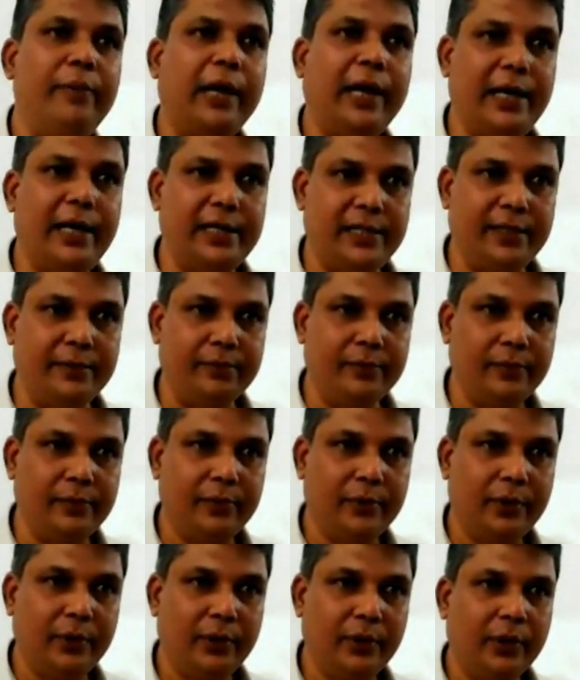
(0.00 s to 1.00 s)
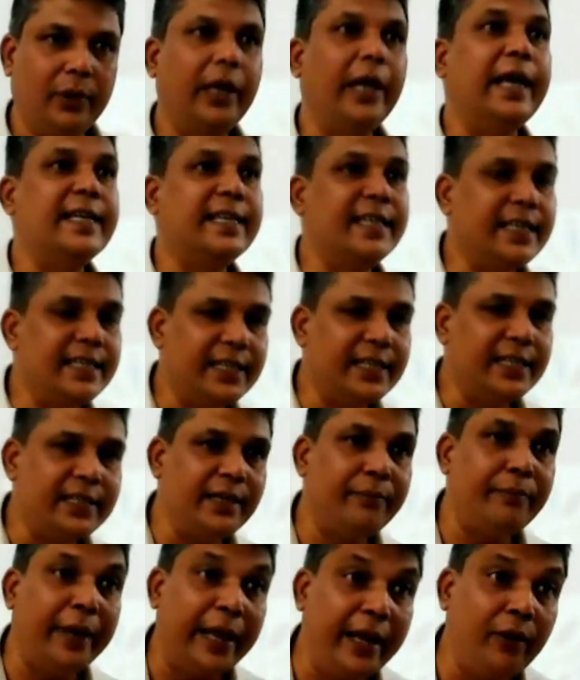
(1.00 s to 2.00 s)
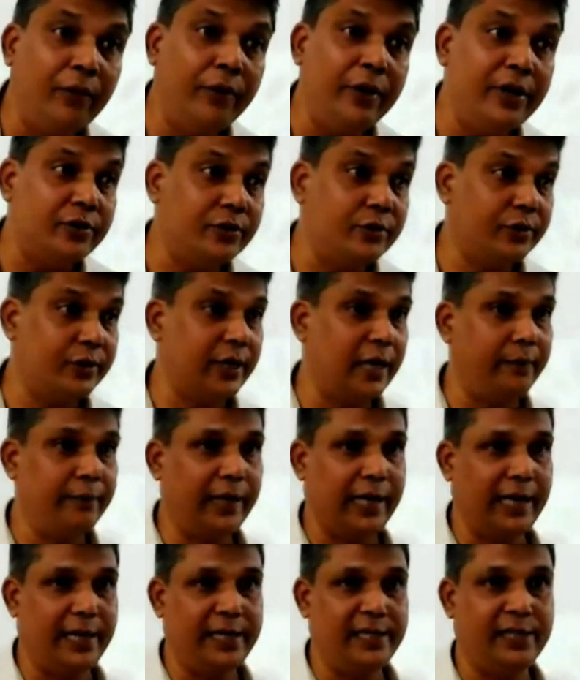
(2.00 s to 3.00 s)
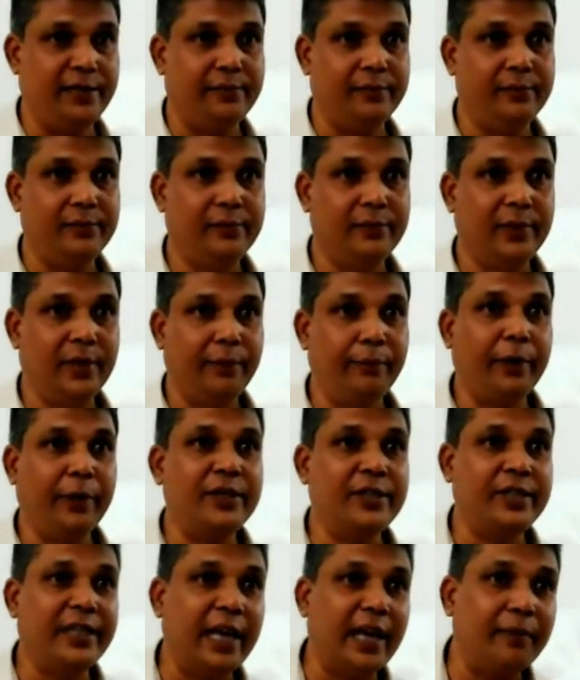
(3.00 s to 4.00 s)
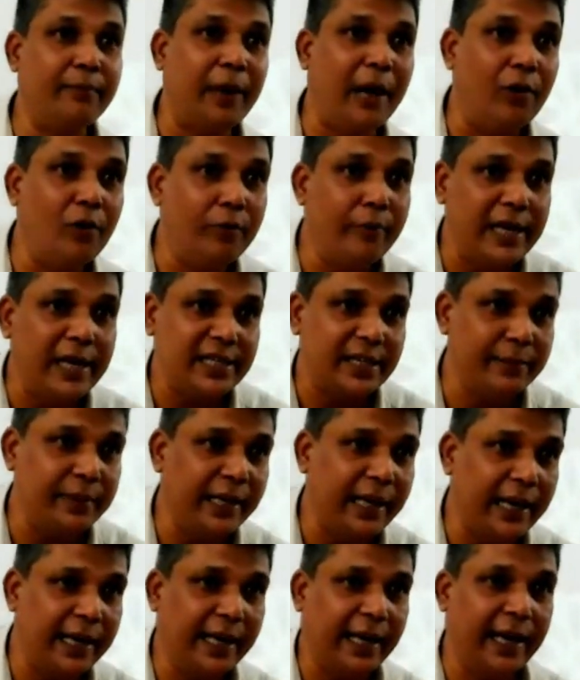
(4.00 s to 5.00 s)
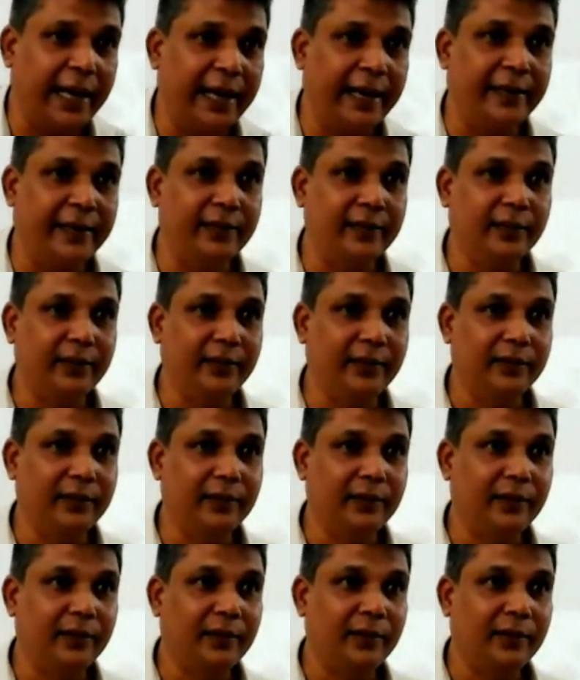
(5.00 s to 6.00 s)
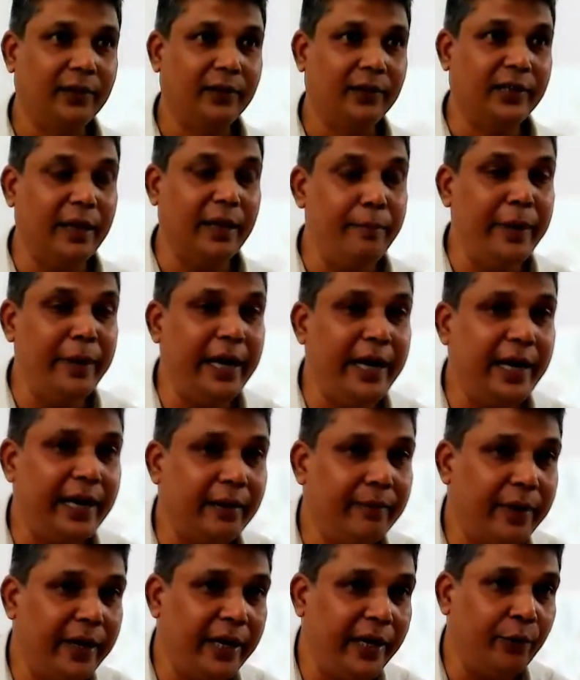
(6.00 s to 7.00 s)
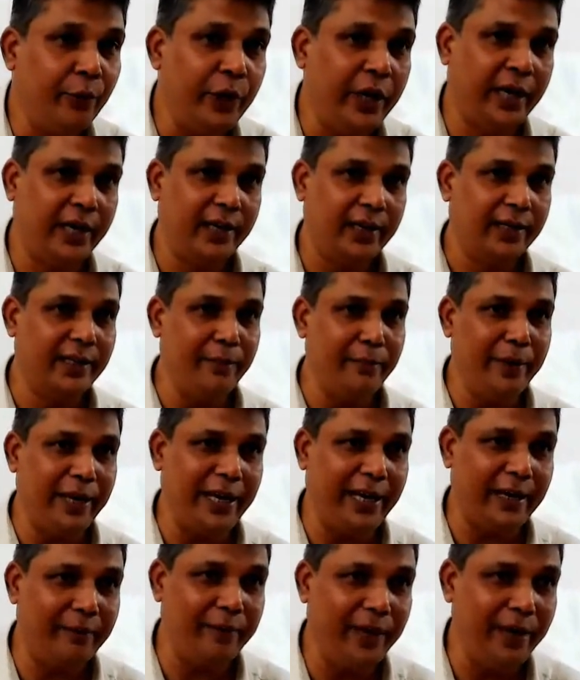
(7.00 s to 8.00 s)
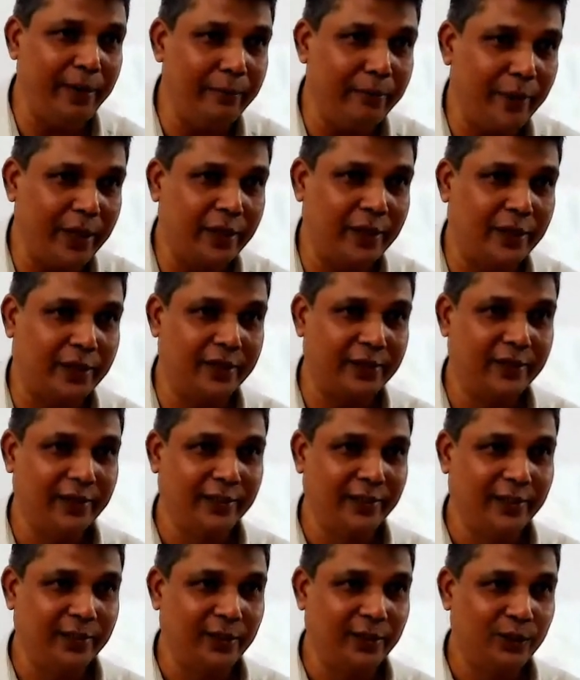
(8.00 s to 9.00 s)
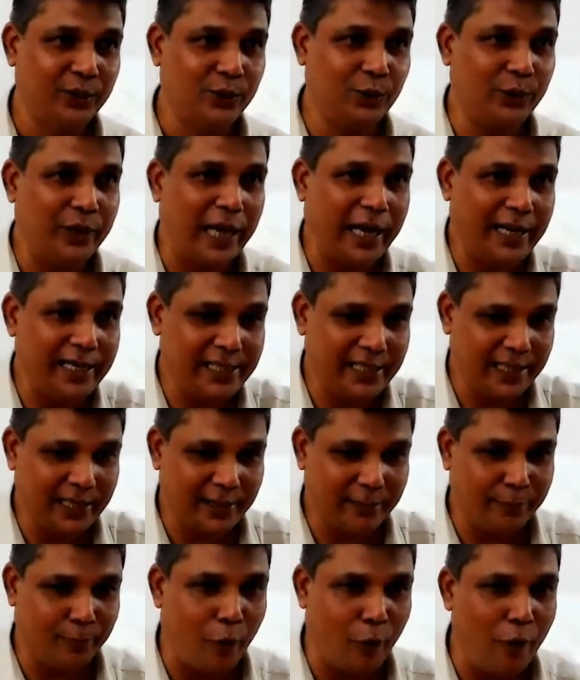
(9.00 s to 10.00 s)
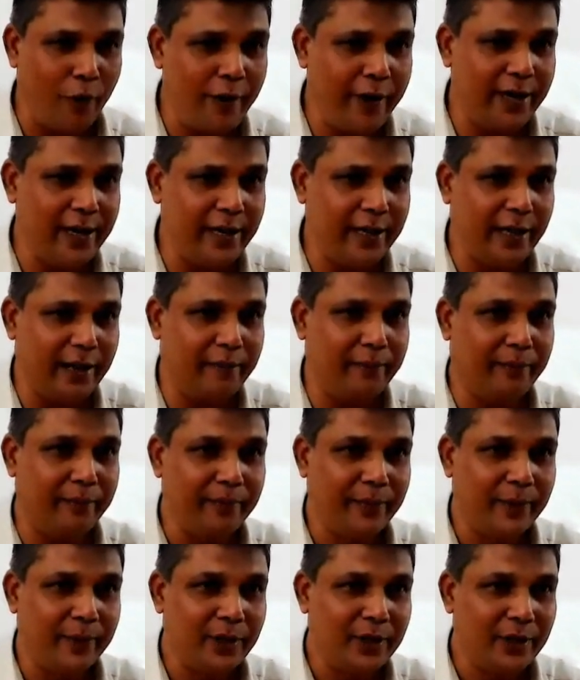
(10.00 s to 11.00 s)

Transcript: mechanism. DSS is a very good institutional mechanism because they are bound by saving and credit. They meet every week. They meet every month. So there is a bond in them.